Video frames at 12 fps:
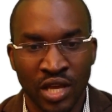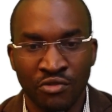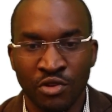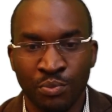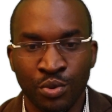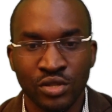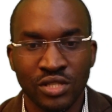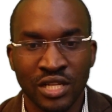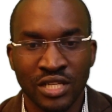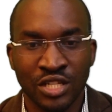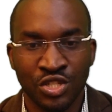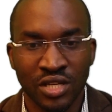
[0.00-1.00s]
If a
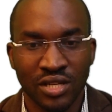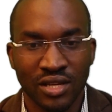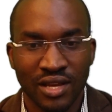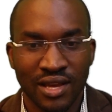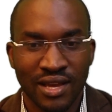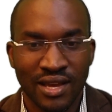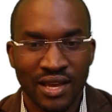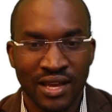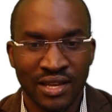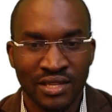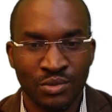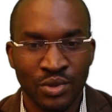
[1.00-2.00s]
post-dated check
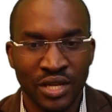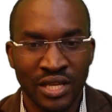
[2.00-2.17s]
has been